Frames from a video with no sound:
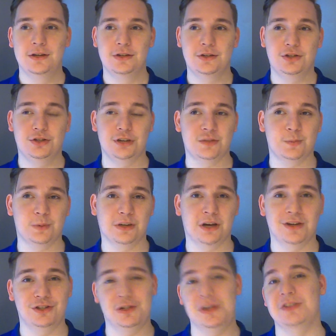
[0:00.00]
just
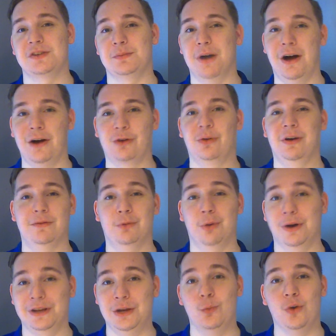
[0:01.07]
because she's a mockery of
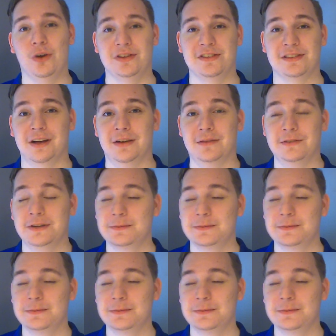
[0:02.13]
what he once loved.